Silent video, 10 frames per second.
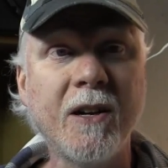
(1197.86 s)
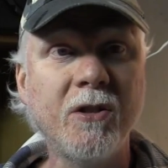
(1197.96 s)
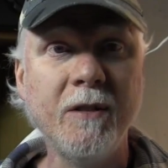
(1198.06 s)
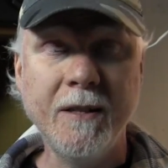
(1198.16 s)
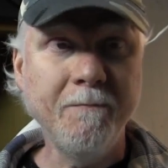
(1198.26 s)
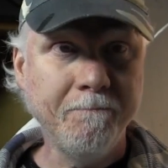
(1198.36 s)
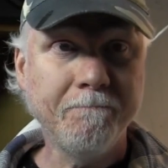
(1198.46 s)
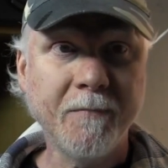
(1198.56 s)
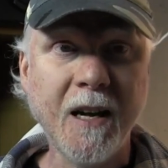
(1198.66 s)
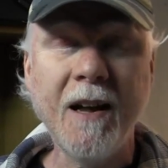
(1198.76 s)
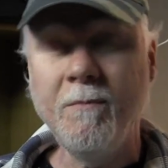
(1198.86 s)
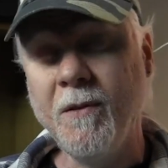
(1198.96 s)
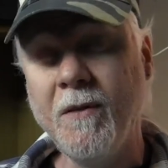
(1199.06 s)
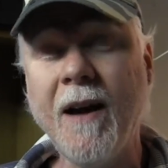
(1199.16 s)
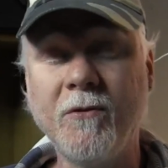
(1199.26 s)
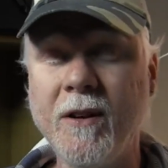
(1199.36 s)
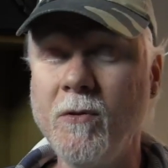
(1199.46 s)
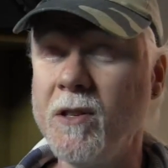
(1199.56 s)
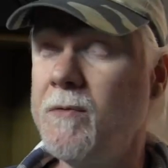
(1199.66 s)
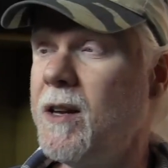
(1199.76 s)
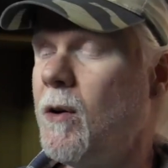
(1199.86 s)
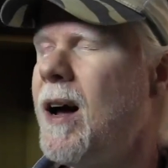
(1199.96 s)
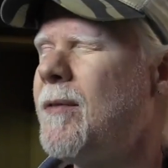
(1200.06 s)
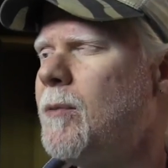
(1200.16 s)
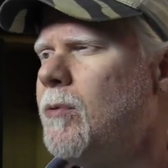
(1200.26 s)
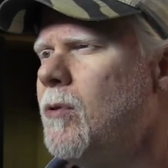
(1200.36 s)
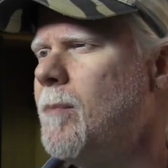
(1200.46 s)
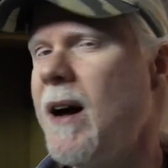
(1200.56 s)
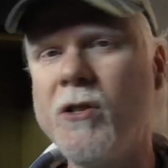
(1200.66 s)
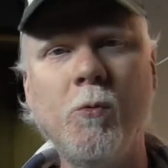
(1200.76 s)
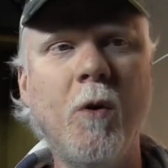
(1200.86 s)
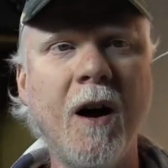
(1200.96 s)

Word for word: actually, I, but after I do this video, I have to brew a batch of